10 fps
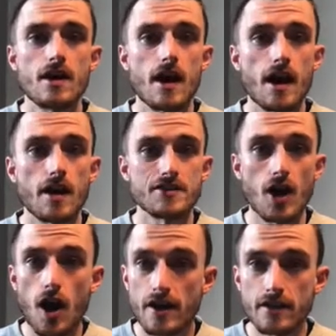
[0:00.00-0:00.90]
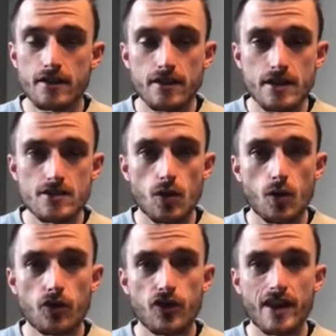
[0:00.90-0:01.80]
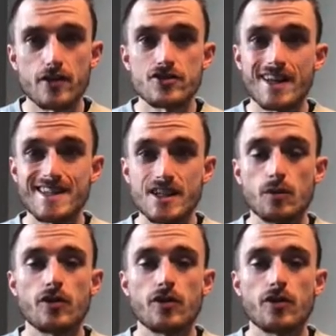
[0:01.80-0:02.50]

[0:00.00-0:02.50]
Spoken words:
talking to these wholesalers and deal with